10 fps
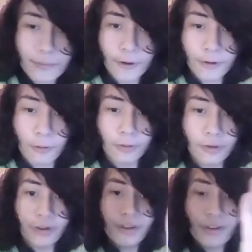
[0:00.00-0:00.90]
board
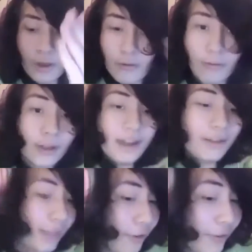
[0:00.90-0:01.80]
holders.
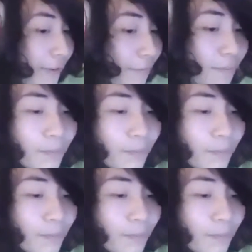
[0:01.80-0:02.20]
There's a